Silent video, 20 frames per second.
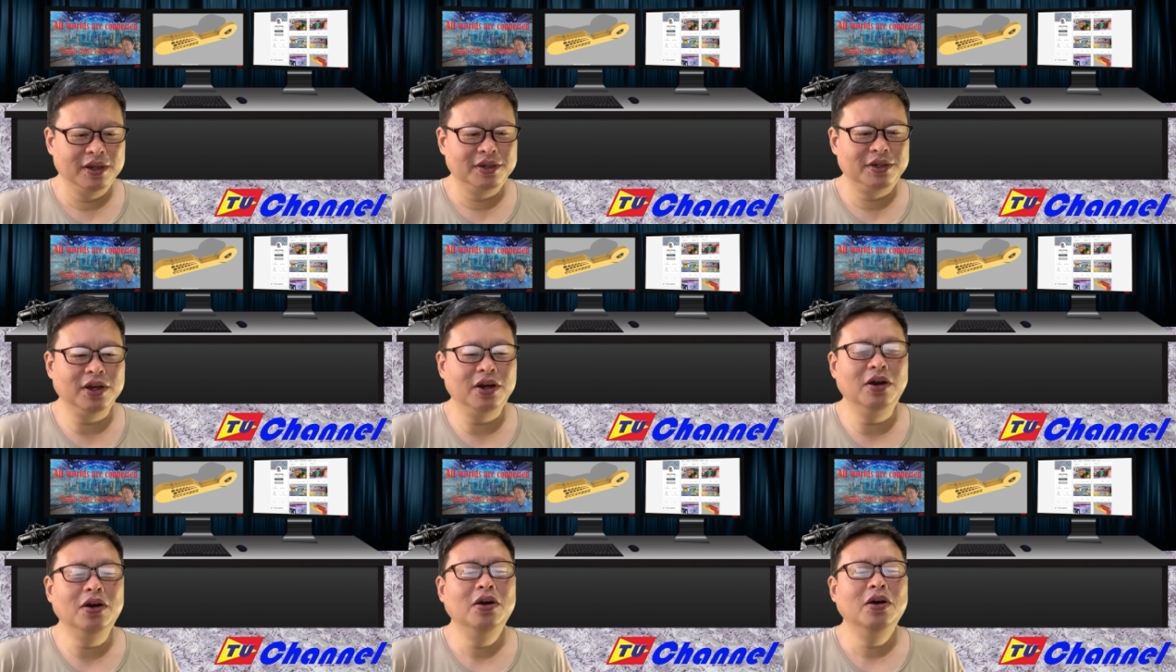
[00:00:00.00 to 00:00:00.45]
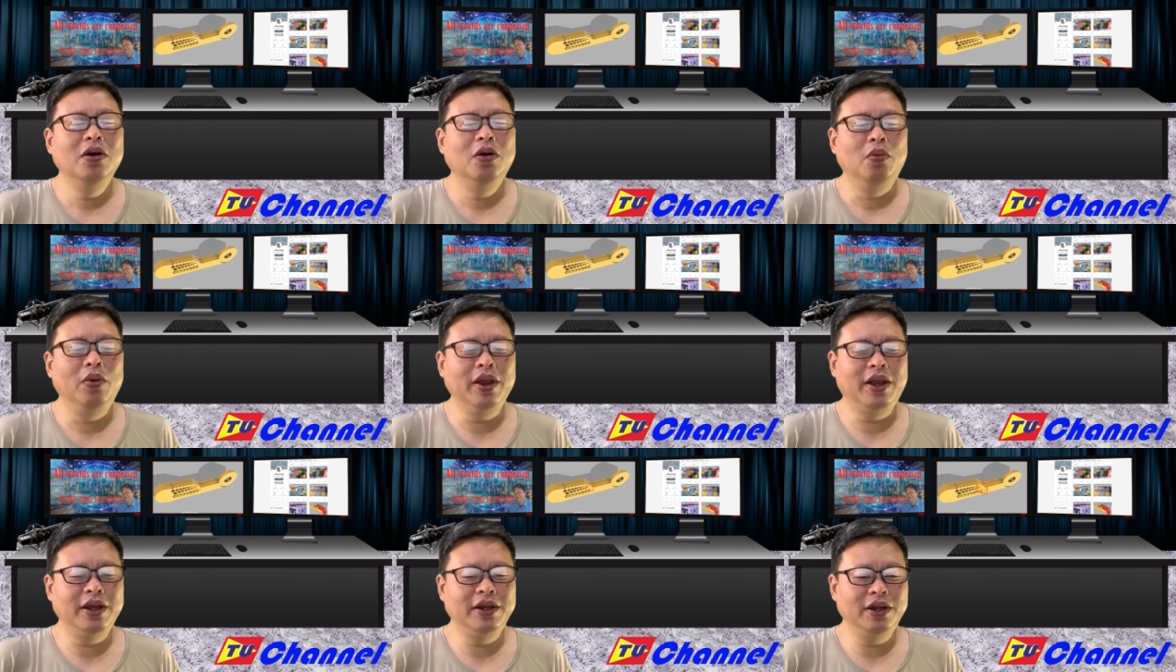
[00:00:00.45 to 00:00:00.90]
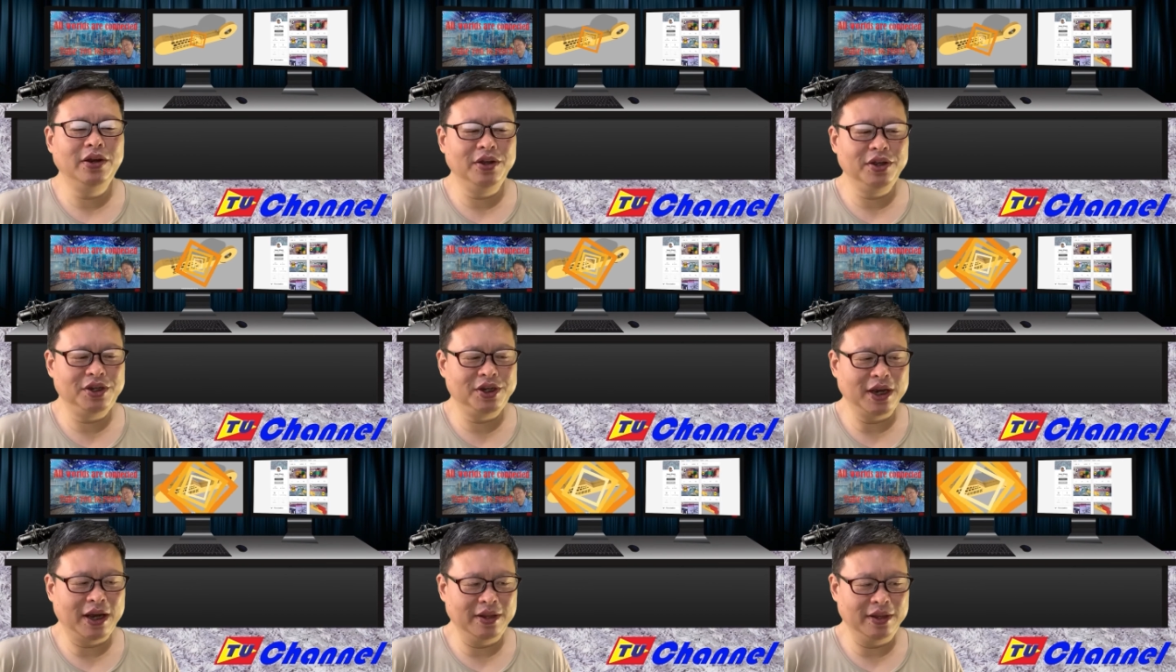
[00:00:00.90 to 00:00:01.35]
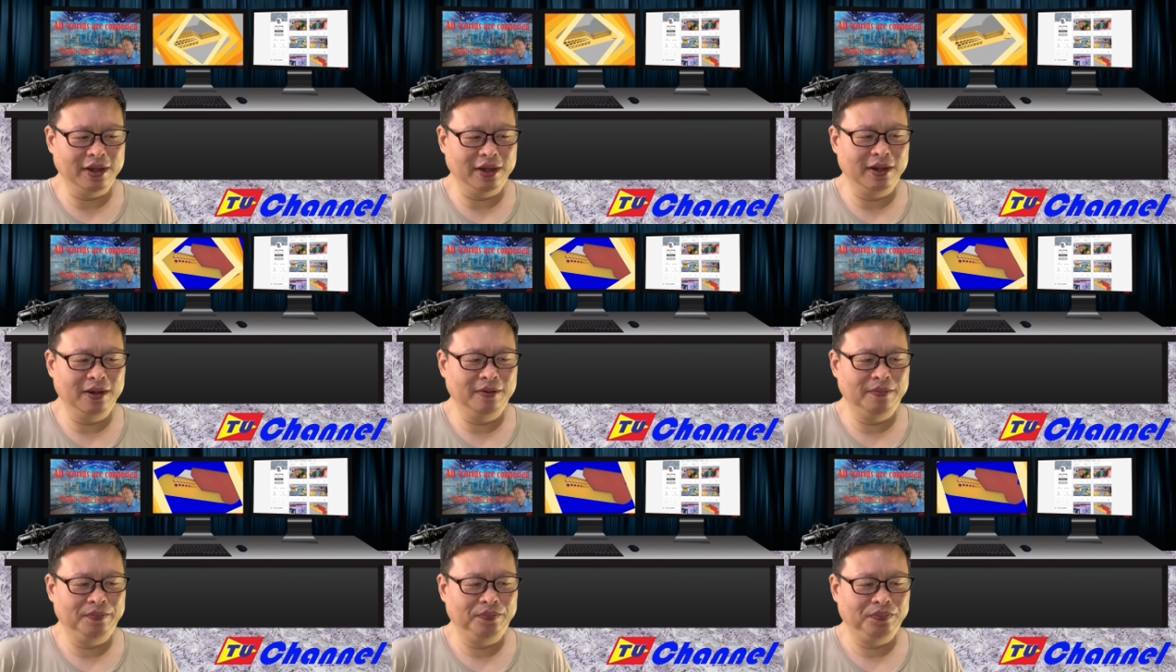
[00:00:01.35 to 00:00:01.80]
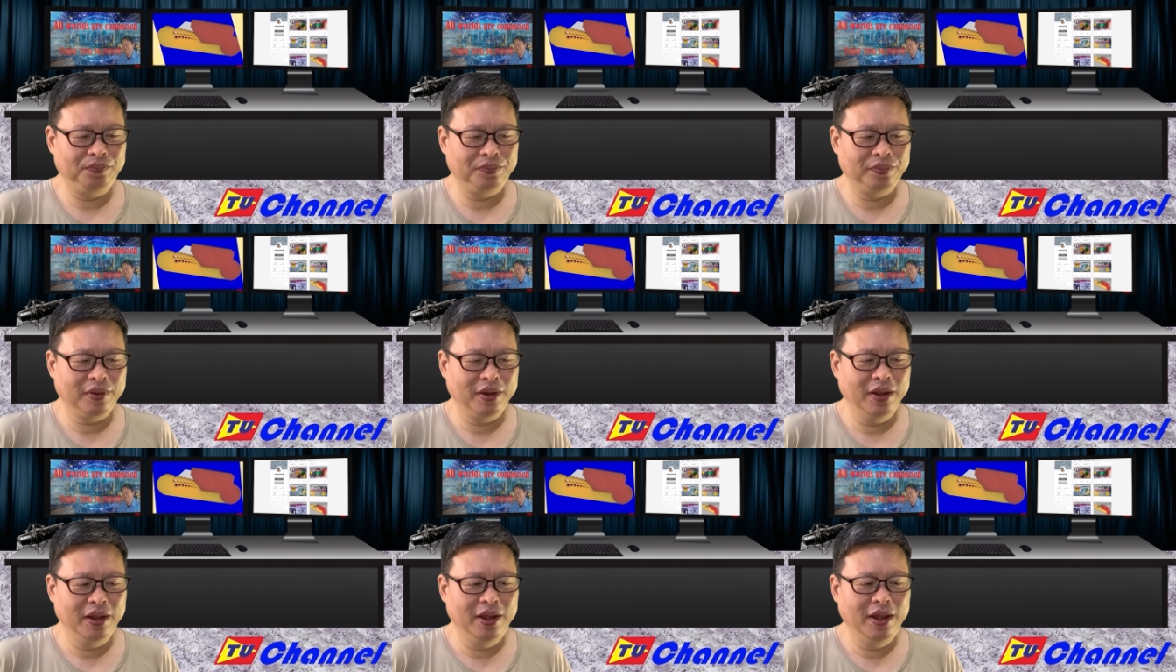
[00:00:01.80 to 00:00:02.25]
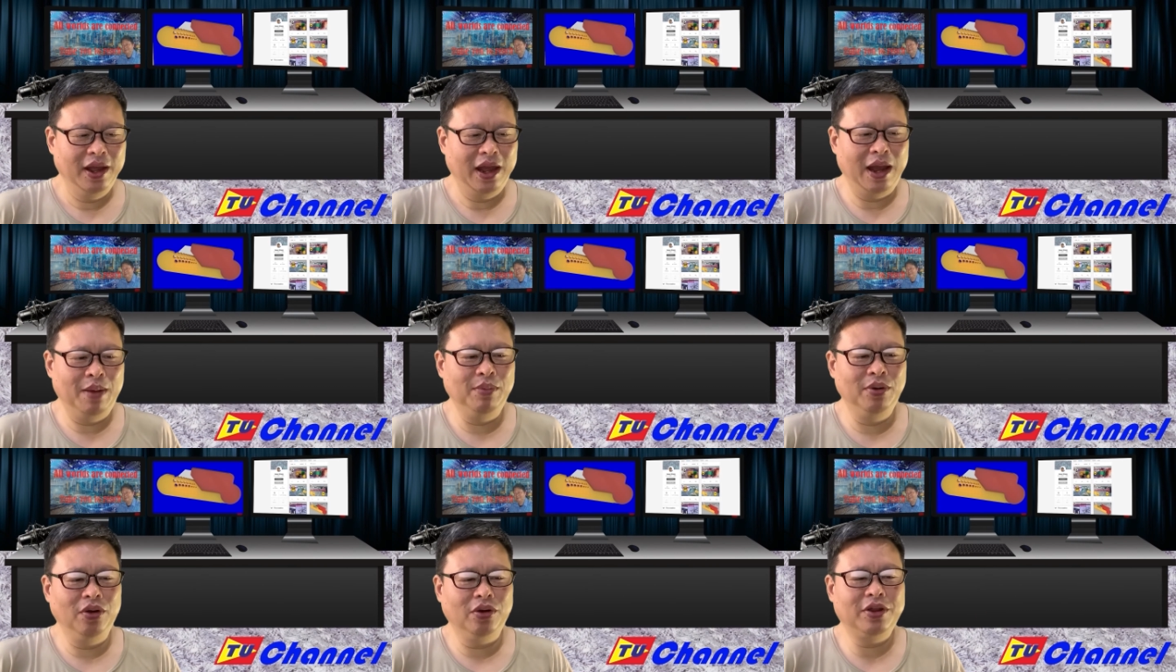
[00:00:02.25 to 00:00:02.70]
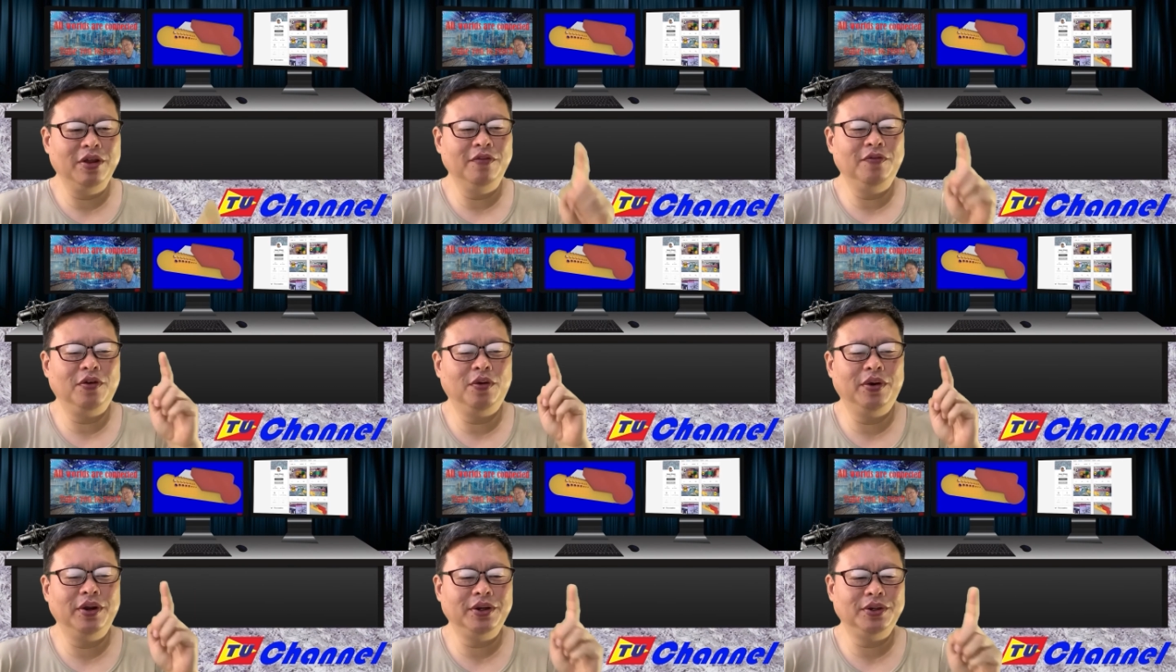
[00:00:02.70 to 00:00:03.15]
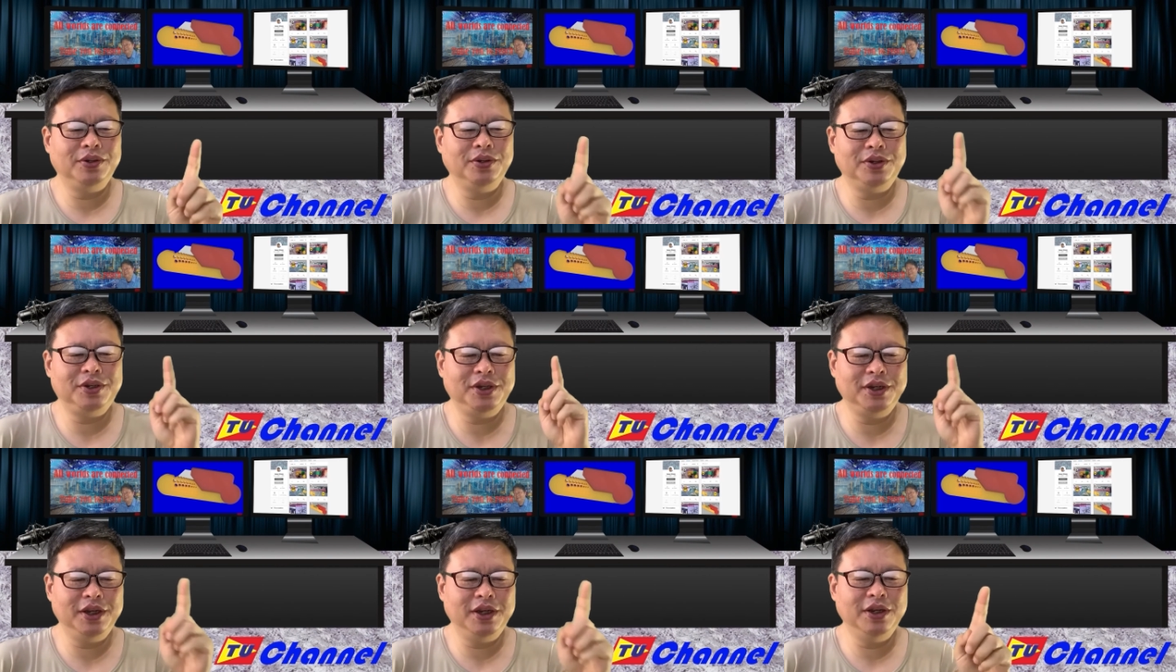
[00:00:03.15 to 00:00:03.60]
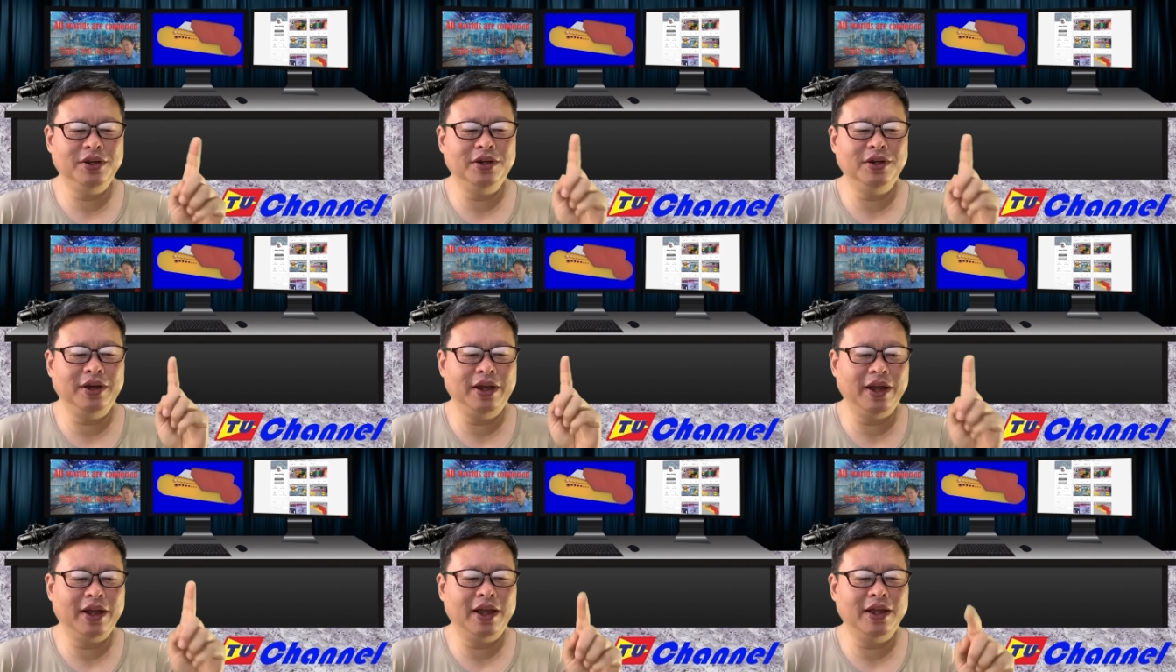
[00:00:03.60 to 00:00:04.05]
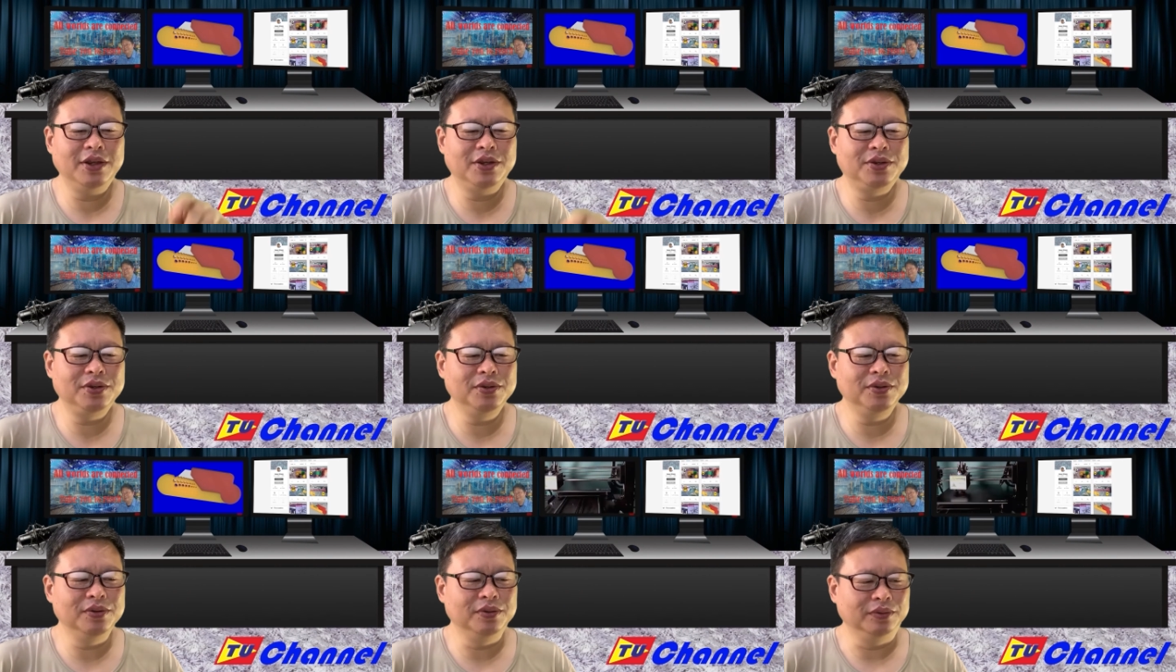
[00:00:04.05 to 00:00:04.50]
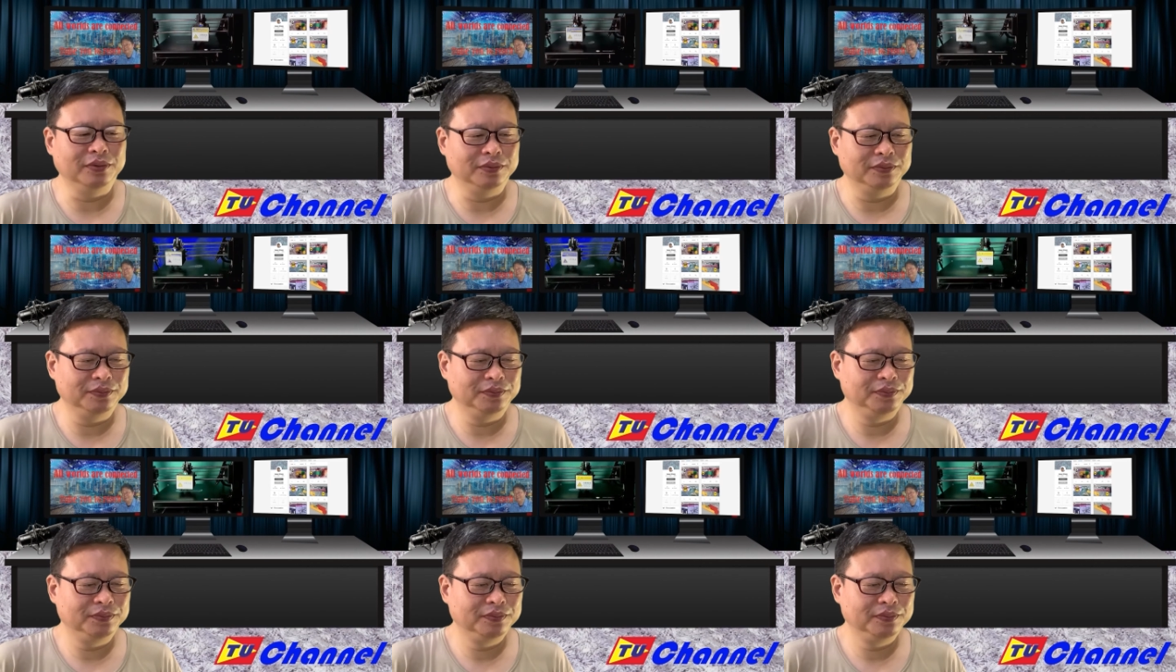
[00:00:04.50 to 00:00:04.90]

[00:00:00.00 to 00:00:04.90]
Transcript: so we can know each other. I'm looking forward to seeing you again soon.